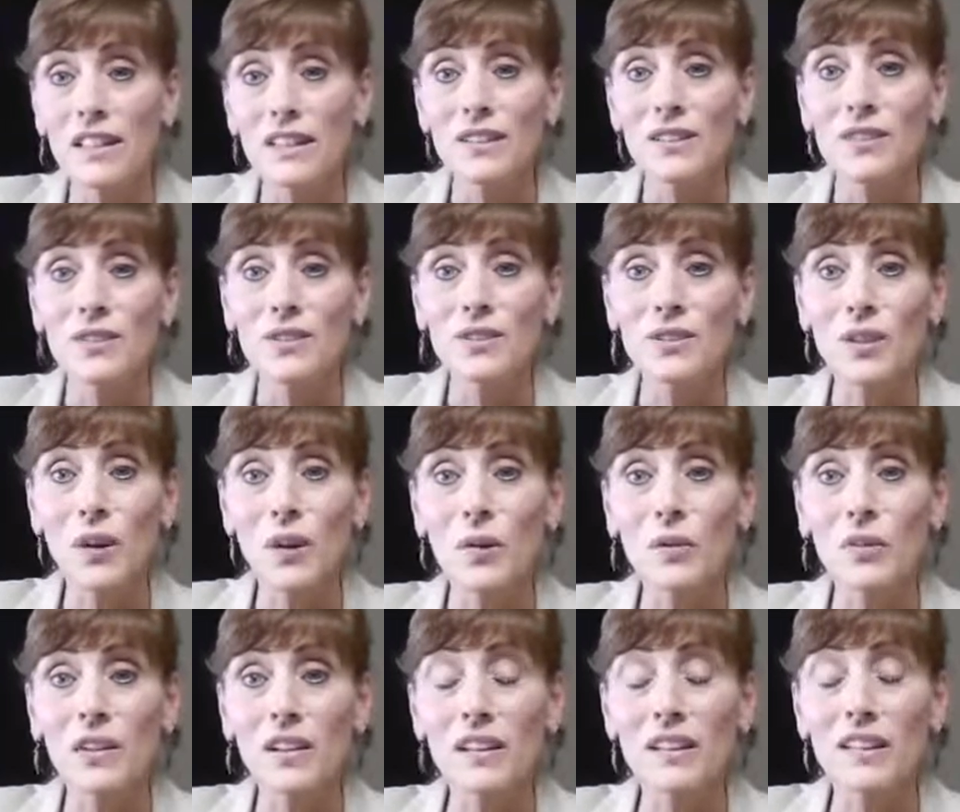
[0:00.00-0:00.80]

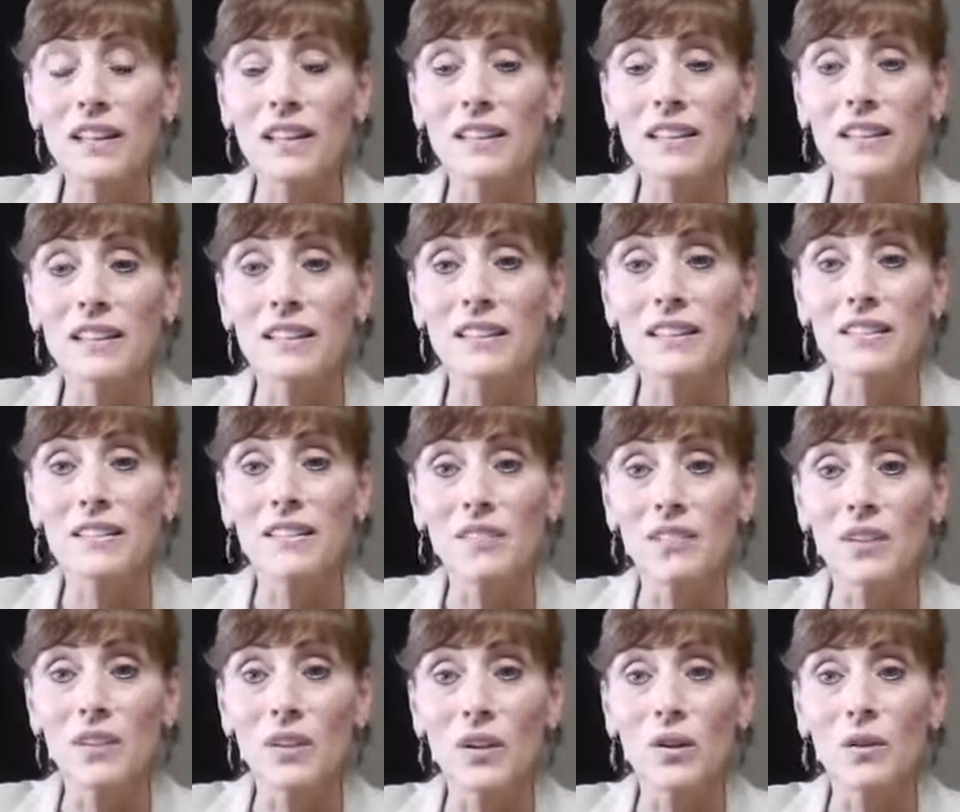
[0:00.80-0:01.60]
so that they can,
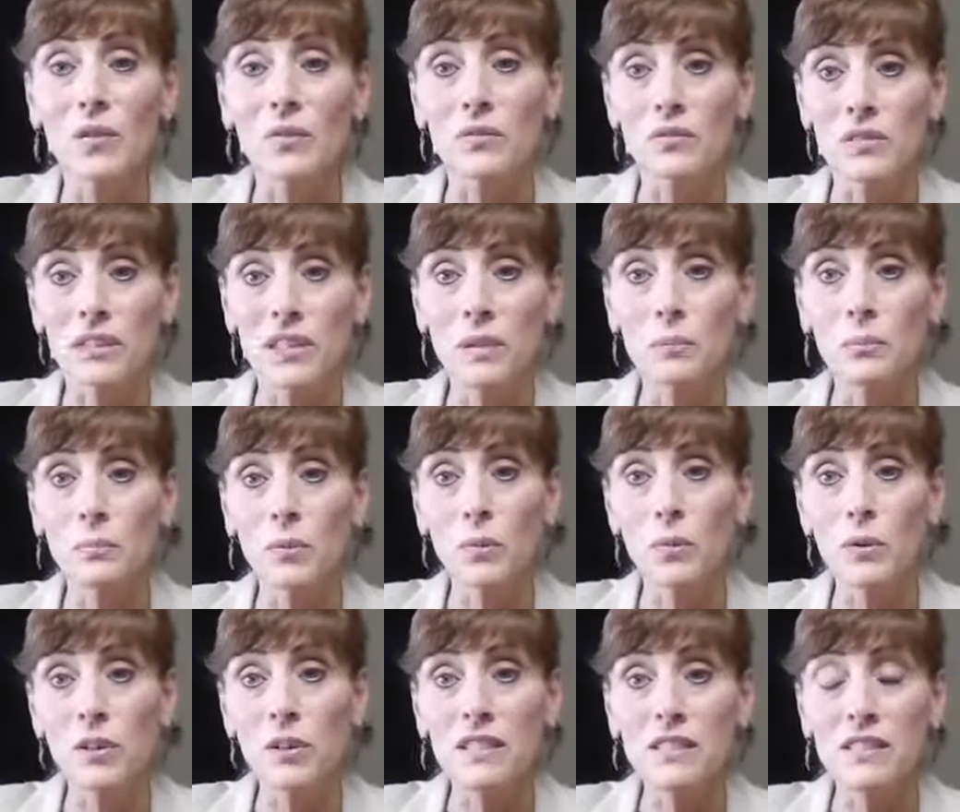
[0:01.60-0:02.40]
you know, keep the
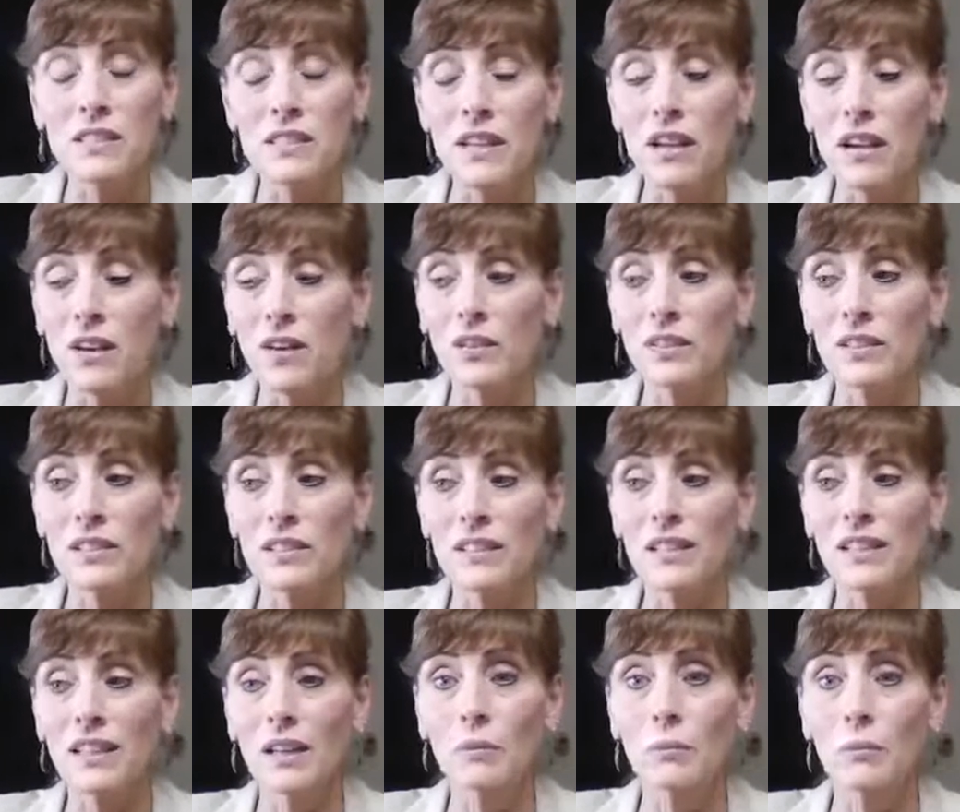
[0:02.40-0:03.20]
weeds down
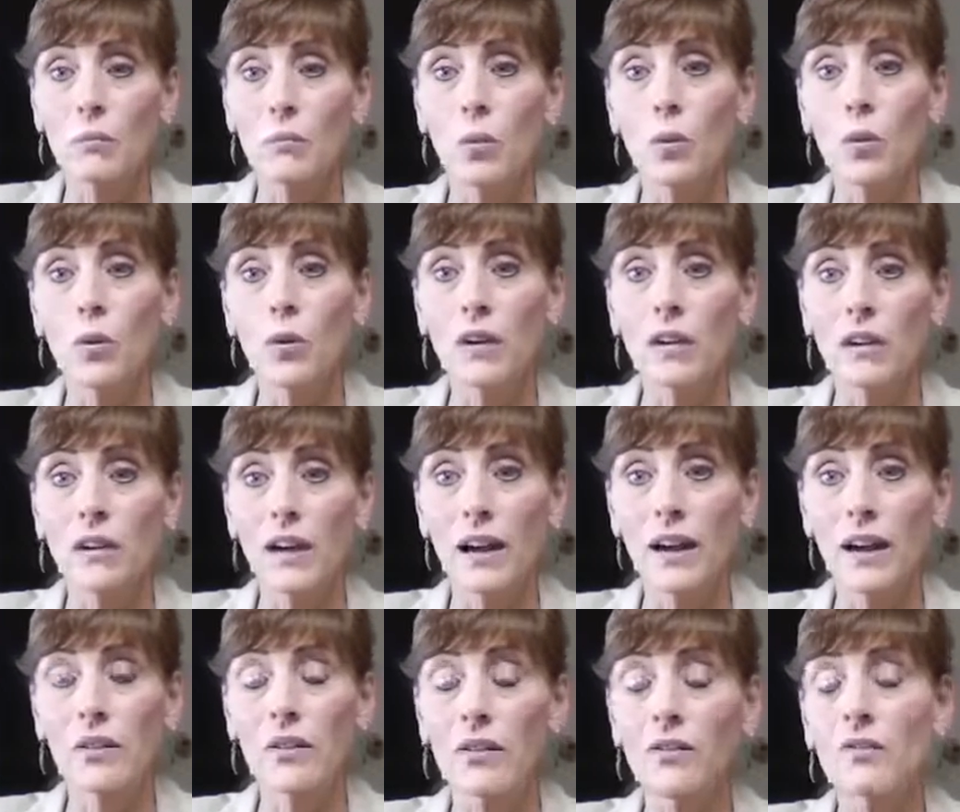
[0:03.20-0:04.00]
and get more
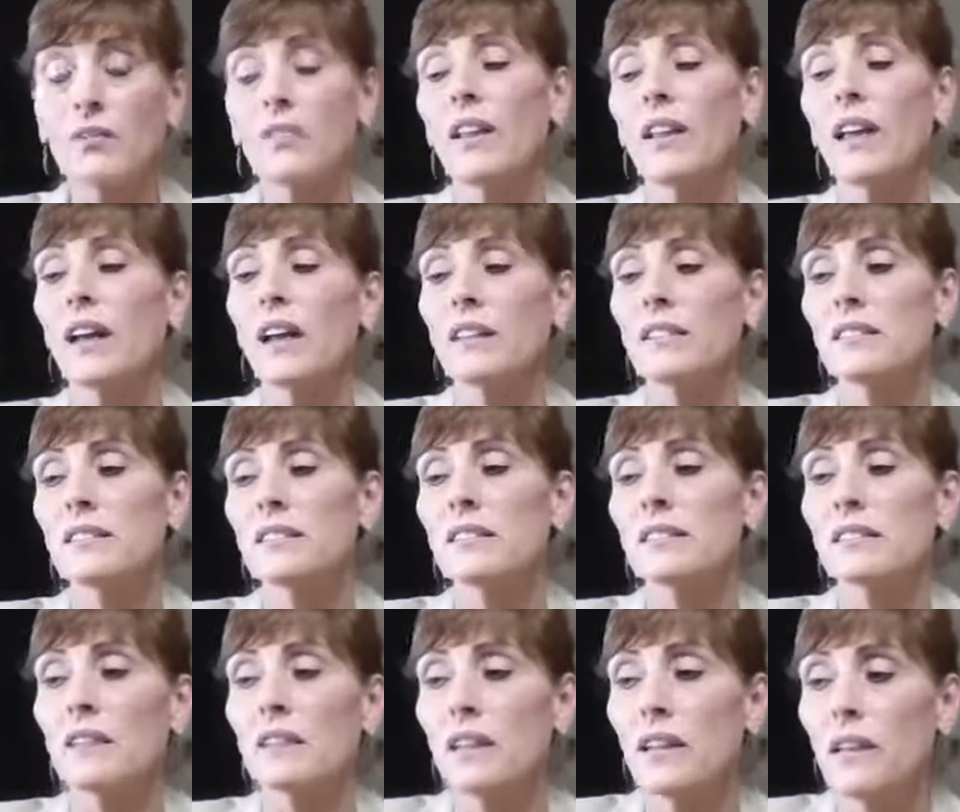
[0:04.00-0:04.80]
out of
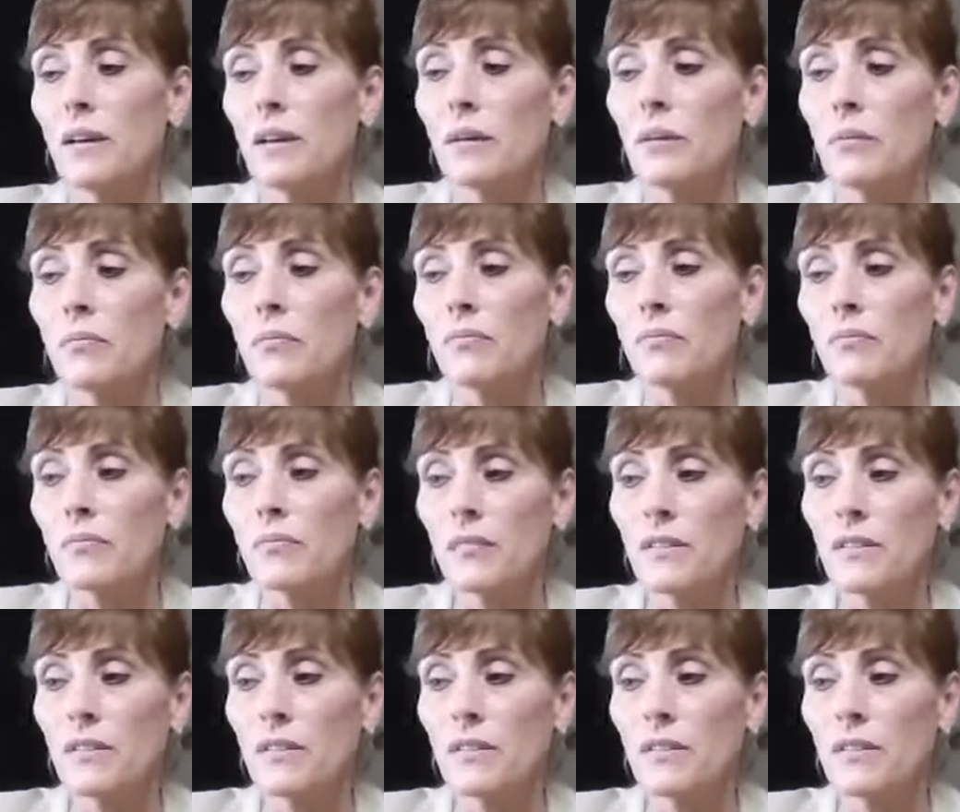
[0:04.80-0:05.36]
that, um,